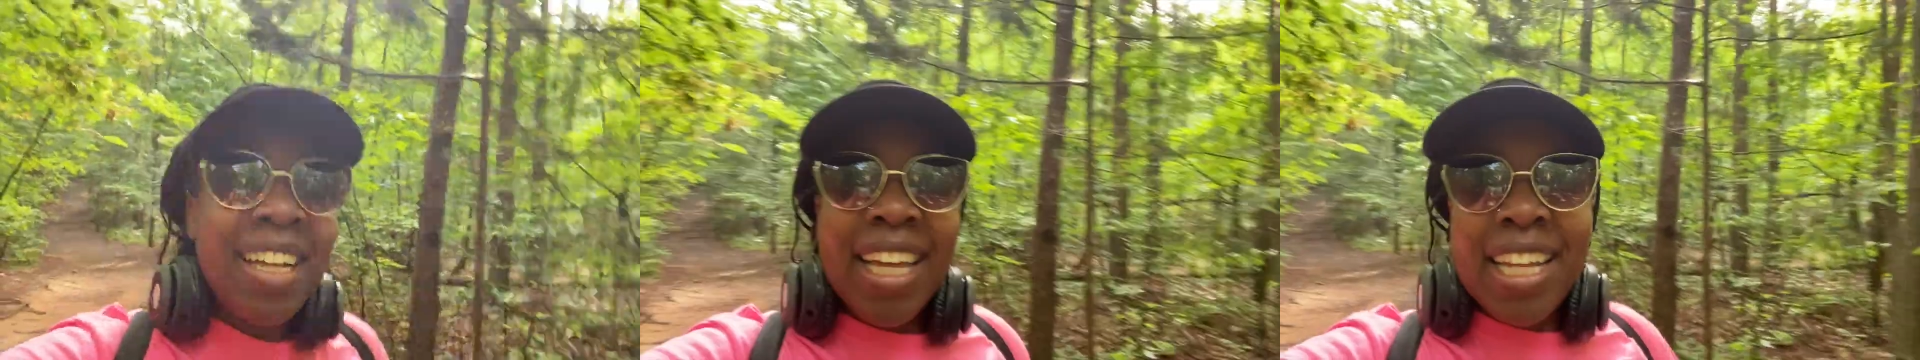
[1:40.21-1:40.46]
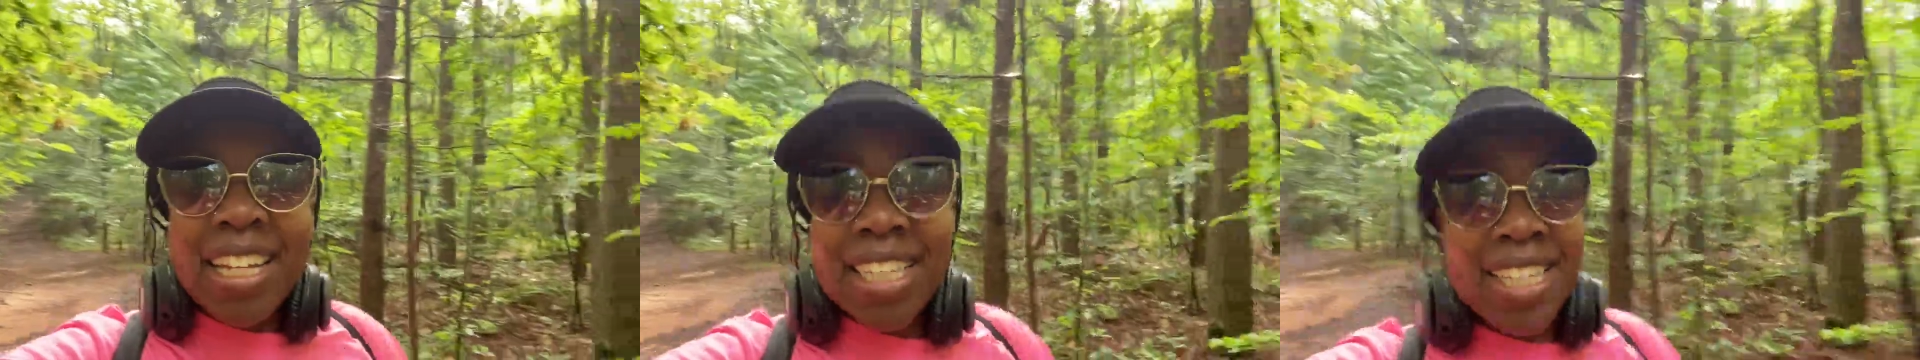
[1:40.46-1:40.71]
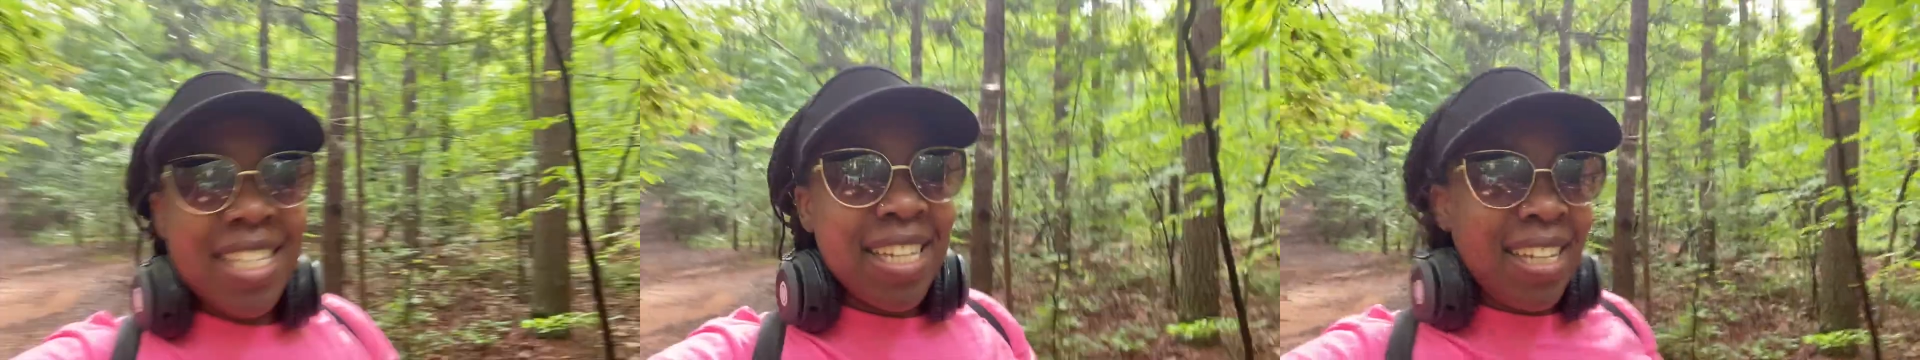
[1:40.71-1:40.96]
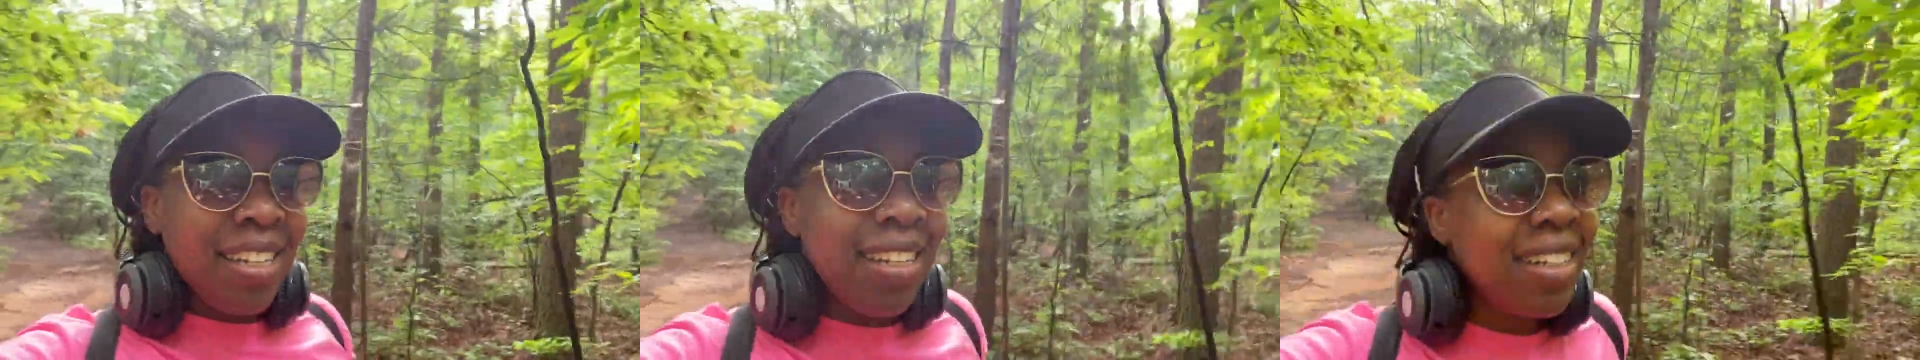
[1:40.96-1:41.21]
and
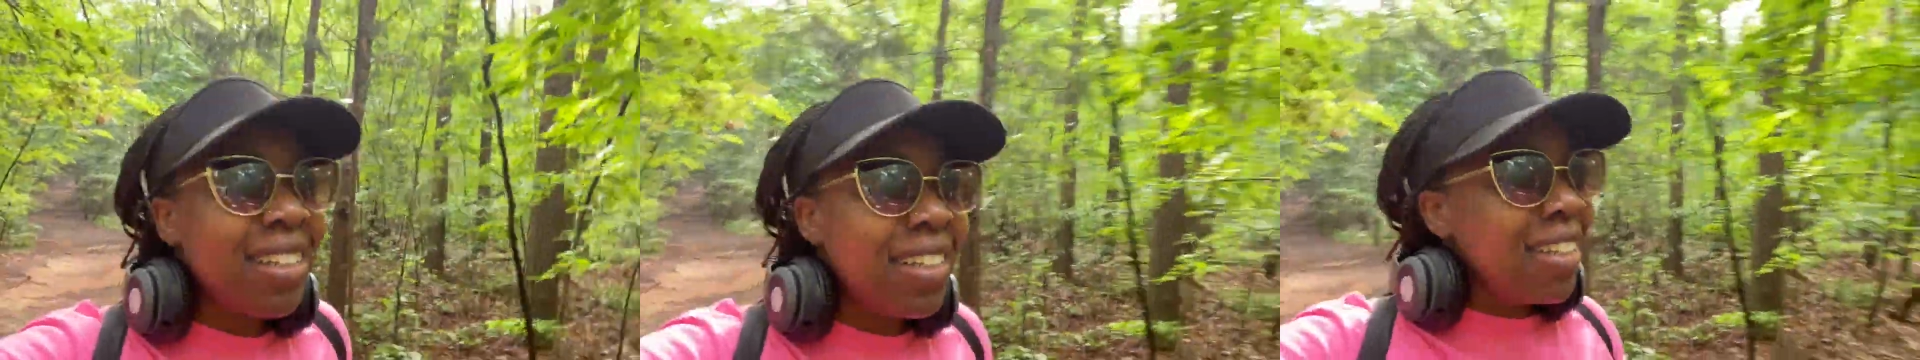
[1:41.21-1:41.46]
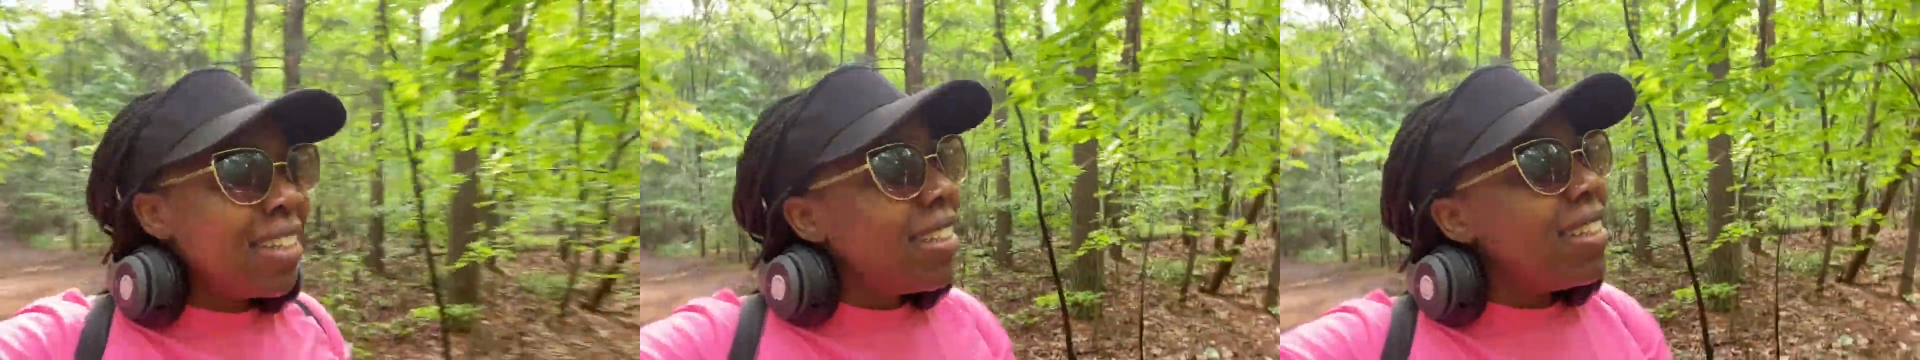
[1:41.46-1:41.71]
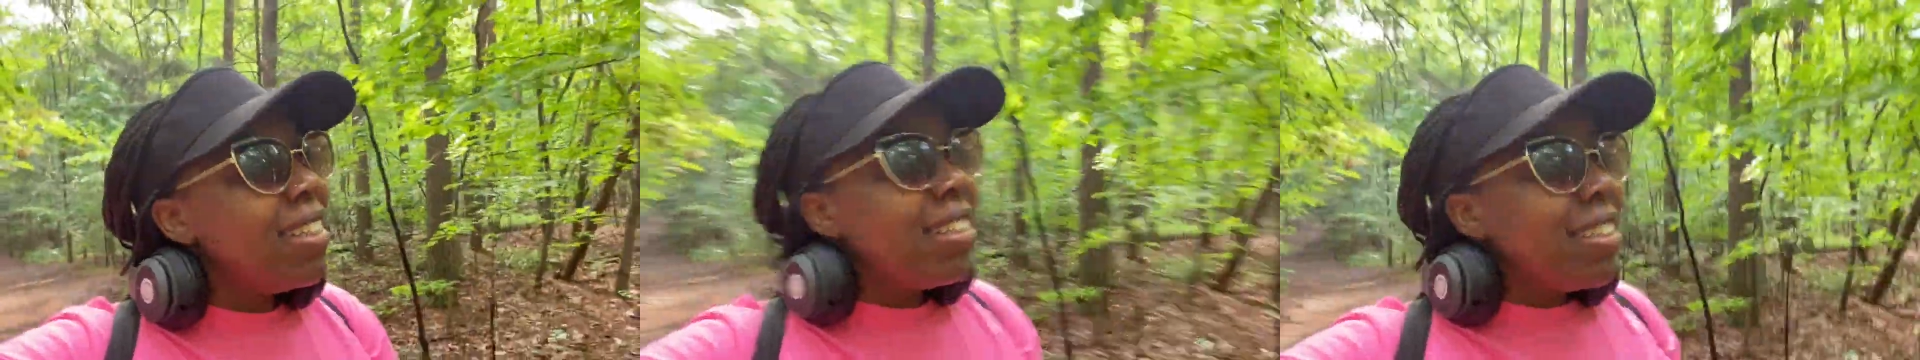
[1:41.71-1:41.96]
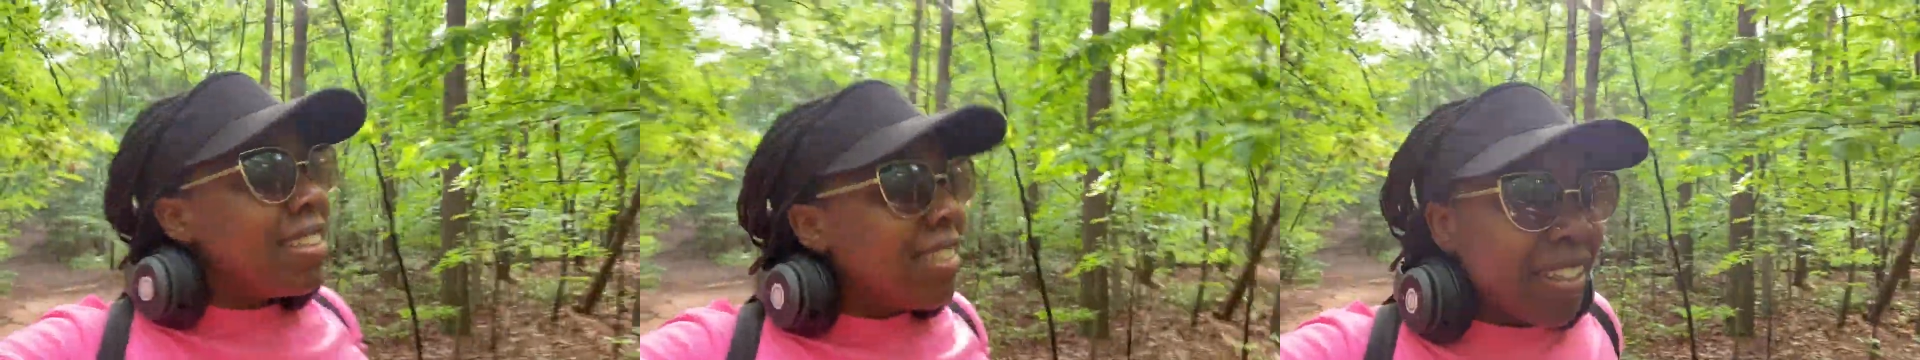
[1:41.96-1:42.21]
listen
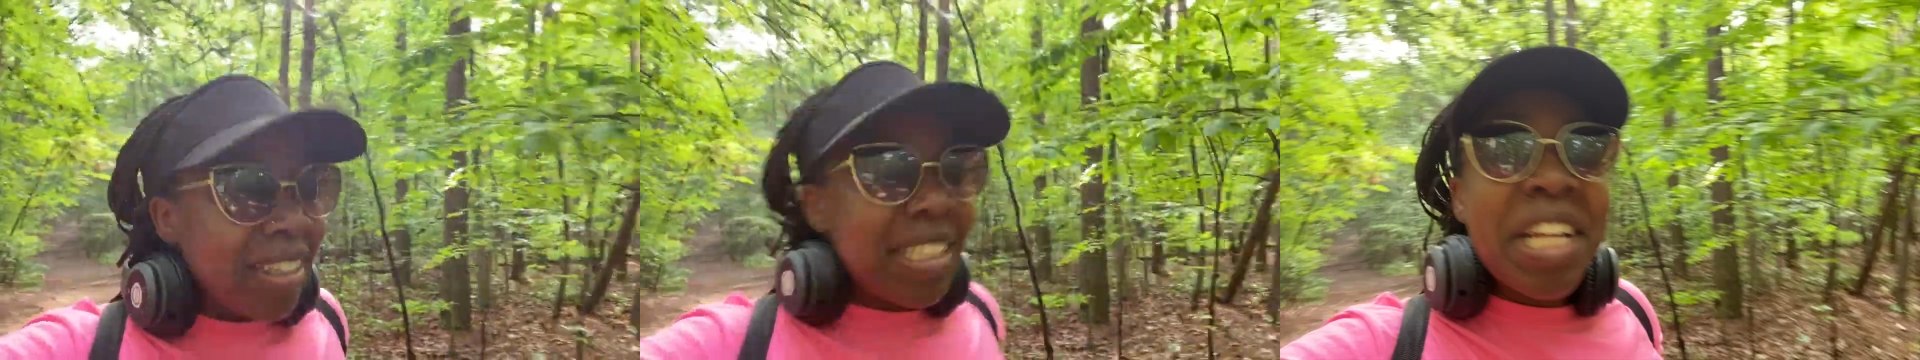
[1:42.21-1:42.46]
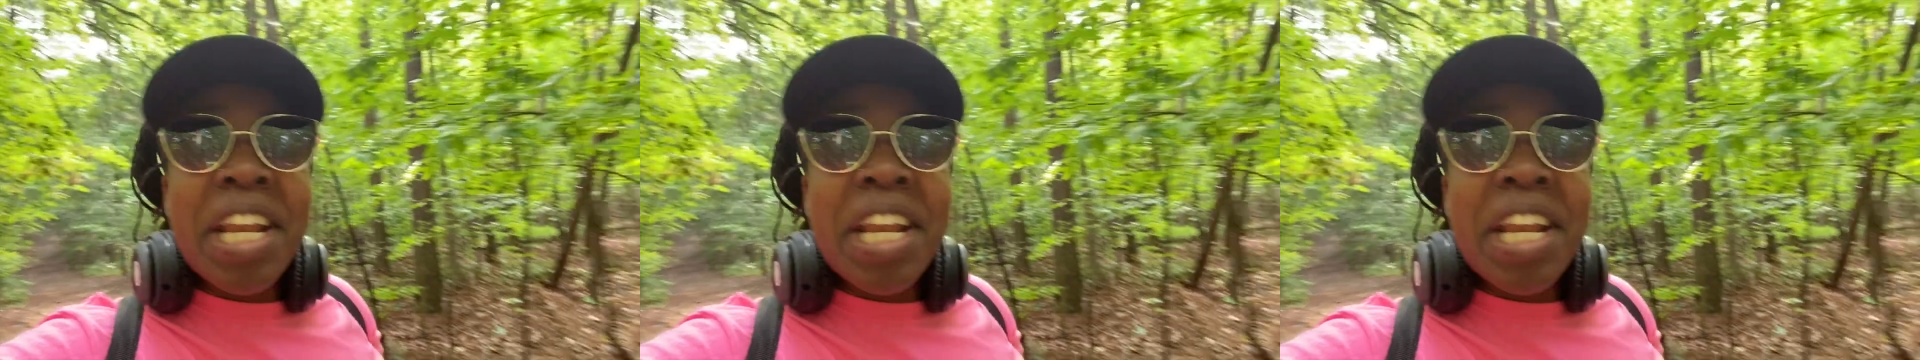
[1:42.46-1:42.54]
to